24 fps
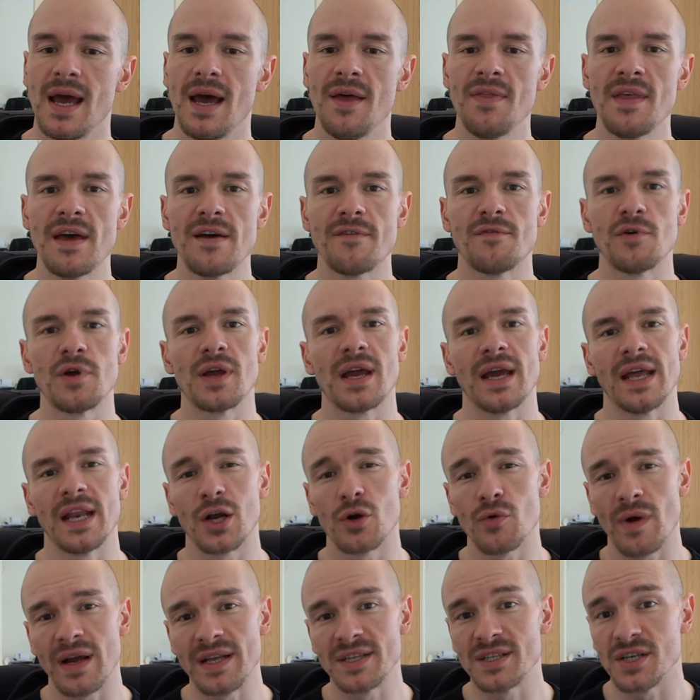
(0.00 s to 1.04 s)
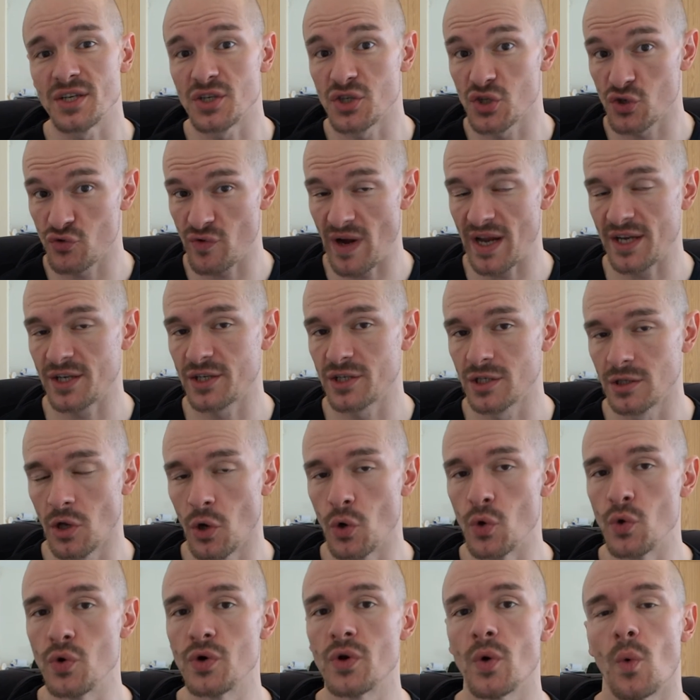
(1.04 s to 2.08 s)
and therefore you're getting a greater stretch
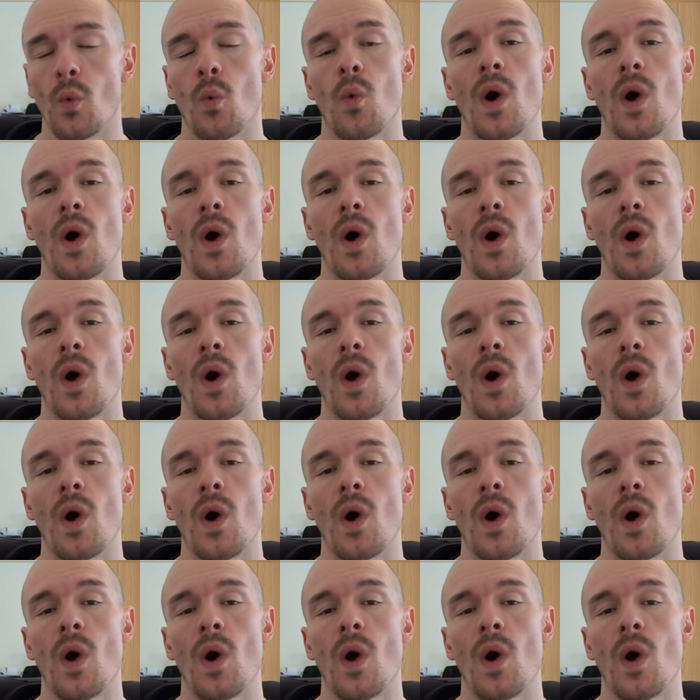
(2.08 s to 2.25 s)
load